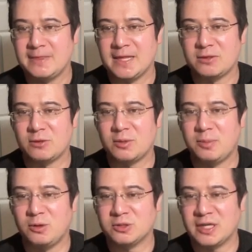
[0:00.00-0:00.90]
They throw the
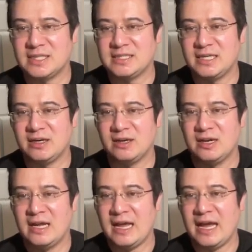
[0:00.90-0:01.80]
Poltergeist here.
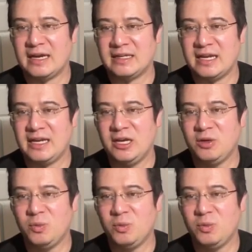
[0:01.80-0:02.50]
And here